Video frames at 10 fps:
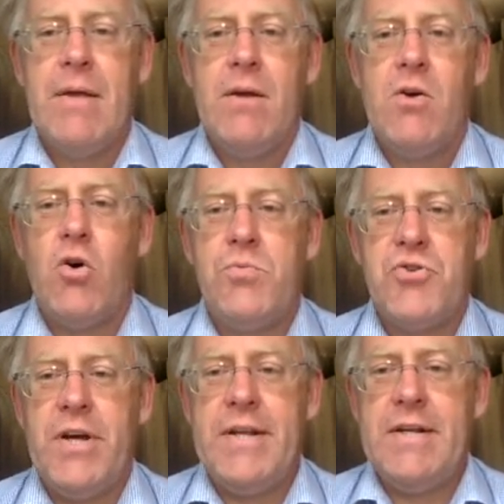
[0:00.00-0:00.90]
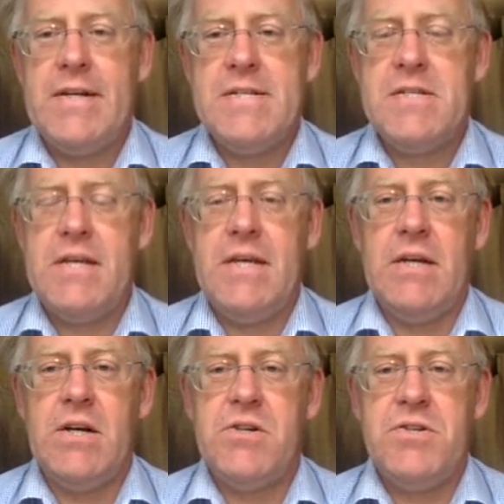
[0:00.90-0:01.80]
Coop Trading is the
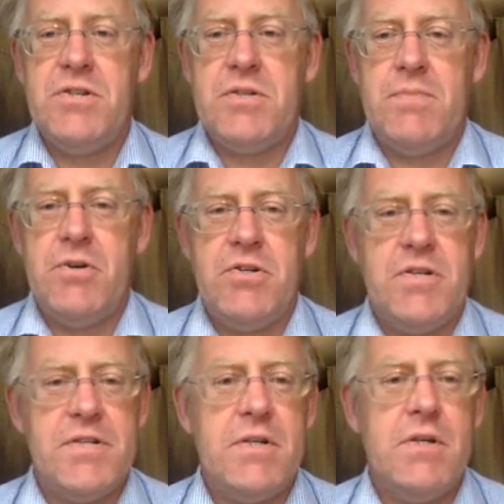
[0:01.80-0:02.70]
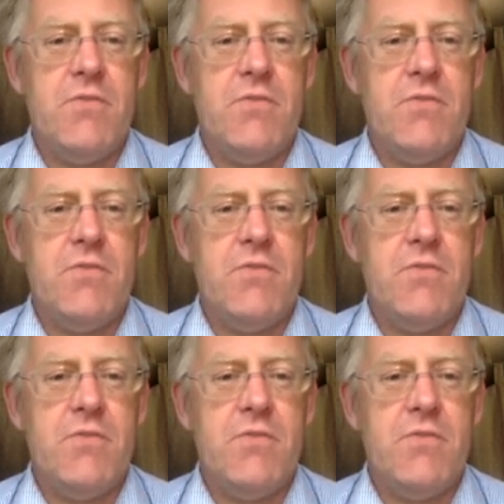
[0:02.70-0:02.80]
largest purchaser